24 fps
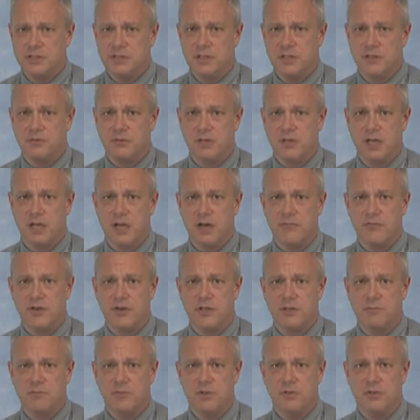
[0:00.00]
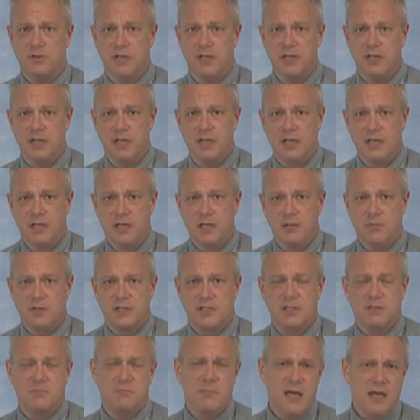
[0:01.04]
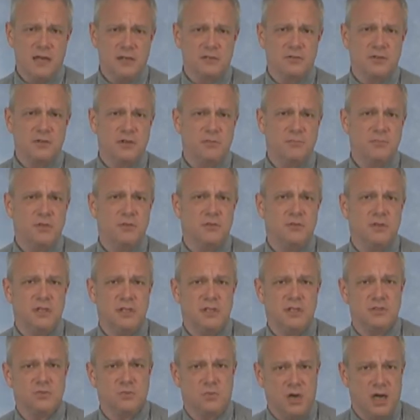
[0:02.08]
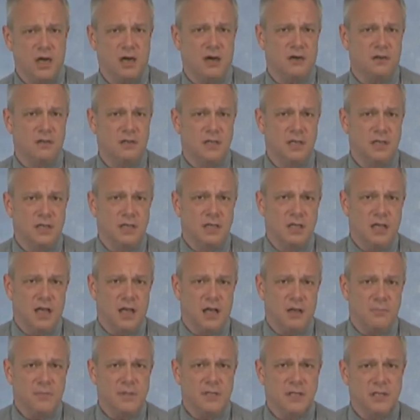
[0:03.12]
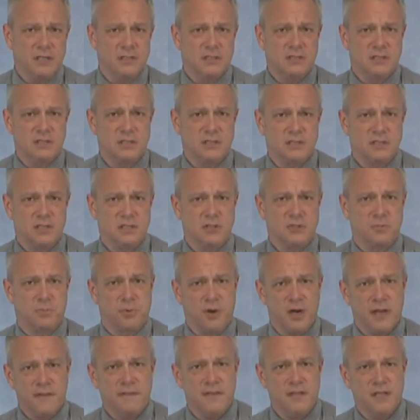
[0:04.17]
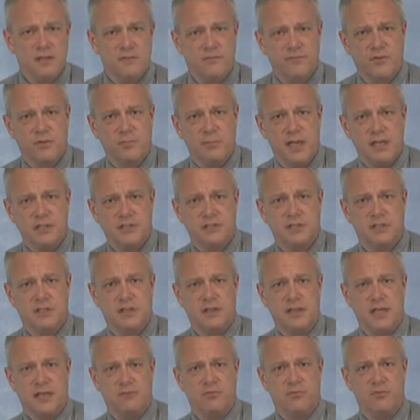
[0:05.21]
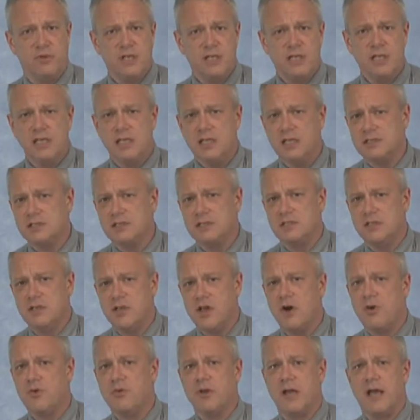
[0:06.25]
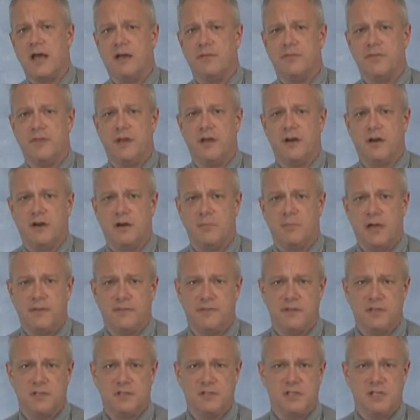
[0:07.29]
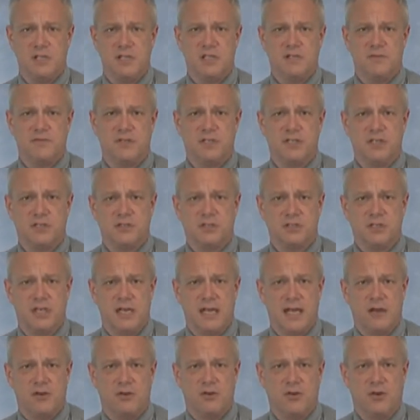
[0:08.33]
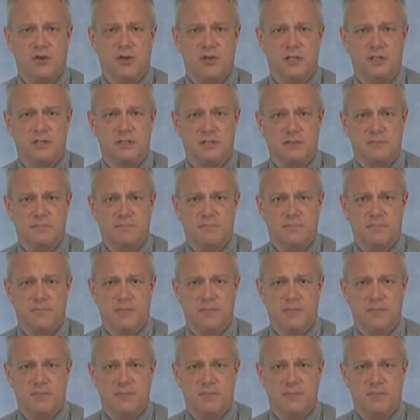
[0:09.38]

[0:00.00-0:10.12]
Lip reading: to the recovery community, but to the medical community as well, helping us to spread the information that really isn't known out there about the disease of addiction and alcoholism.